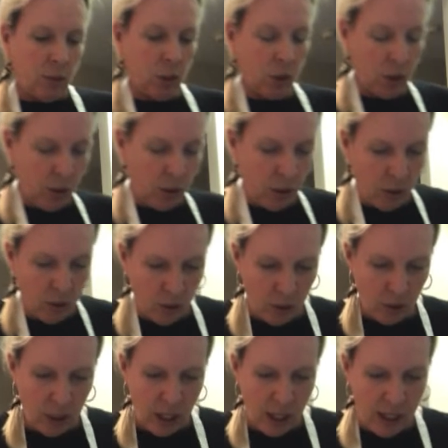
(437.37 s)

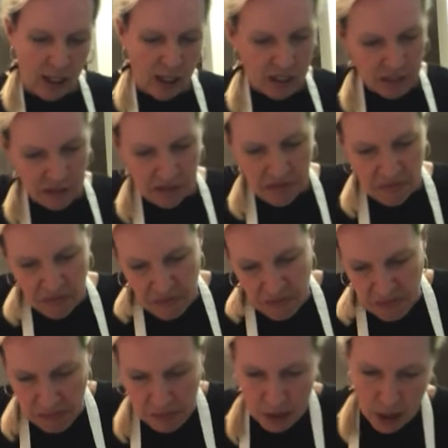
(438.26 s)
So okay,
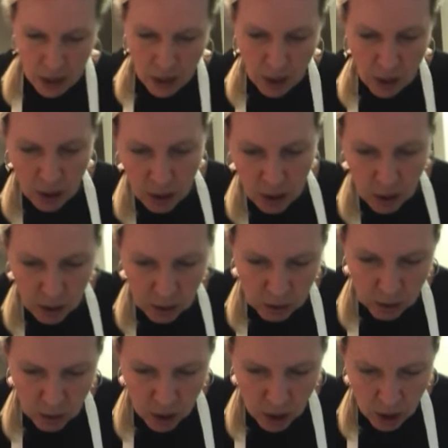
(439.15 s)
I'll
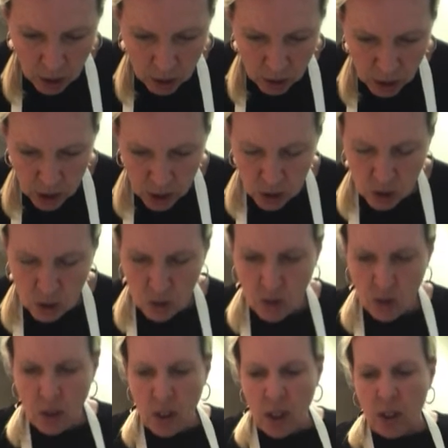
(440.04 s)
just
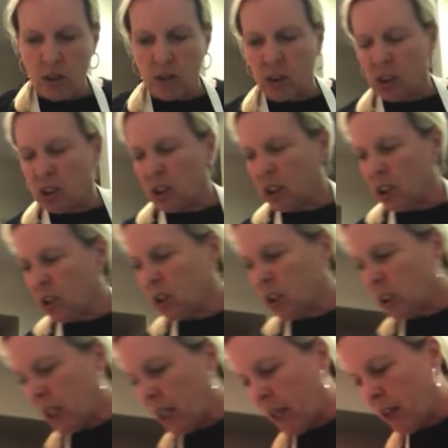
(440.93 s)

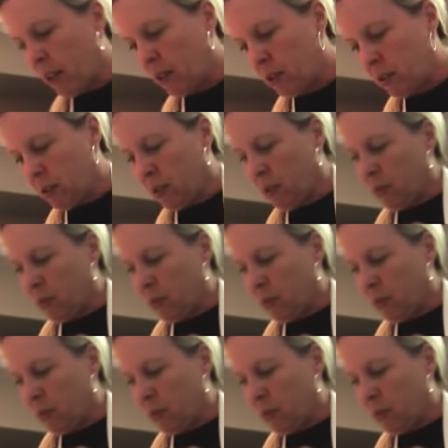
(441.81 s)
dish it out.